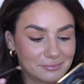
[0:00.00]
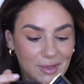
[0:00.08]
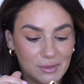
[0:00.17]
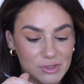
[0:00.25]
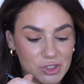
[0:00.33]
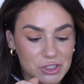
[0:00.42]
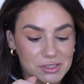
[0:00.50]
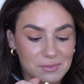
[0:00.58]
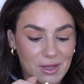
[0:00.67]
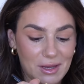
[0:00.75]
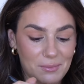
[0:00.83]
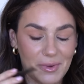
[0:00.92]
Maybe it's just
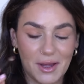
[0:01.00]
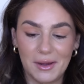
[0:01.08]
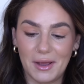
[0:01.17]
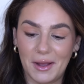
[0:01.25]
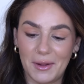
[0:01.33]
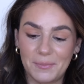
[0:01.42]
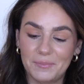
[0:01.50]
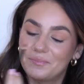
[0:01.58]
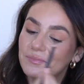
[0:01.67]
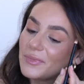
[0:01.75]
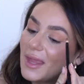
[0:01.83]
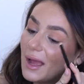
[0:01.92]
me, but um,
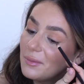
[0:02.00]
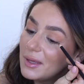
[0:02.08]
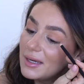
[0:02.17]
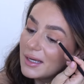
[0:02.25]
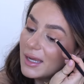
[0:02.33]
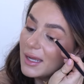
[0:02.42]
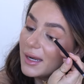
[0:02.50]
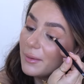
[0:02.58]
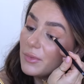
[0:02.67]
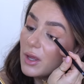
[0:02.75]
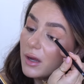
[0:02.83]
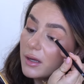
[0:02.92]
yeah. And again,
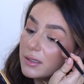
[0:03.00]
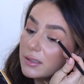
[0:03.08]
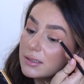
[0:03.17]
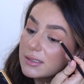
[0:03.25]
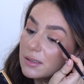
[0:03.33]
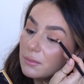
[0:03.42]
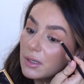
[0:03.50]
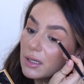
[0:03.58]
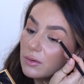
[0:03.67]
I'm not somebody